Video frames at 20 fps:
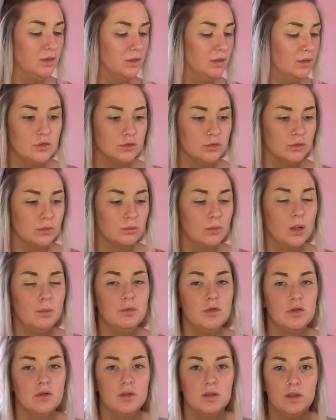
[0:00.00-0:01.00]
So what I'm
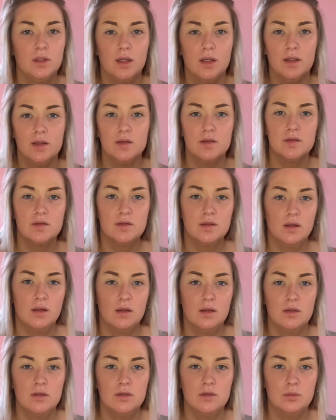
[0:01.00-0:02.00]
using is
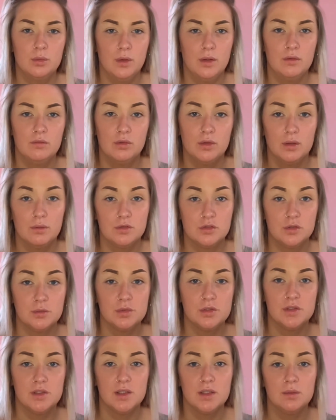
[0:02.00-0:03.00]
24 Hour
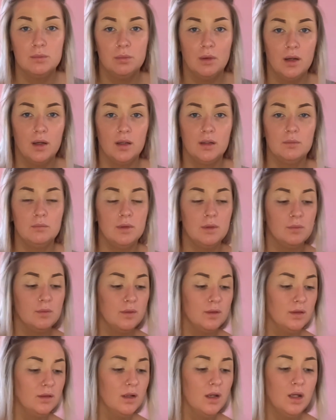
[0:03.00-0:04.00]
Superstay by
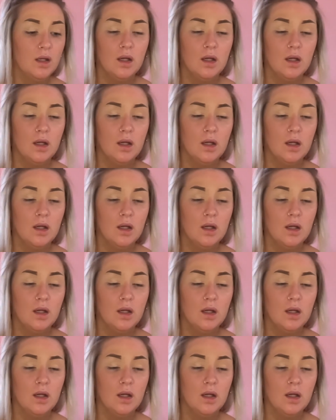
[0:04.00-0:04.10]
Maybelline.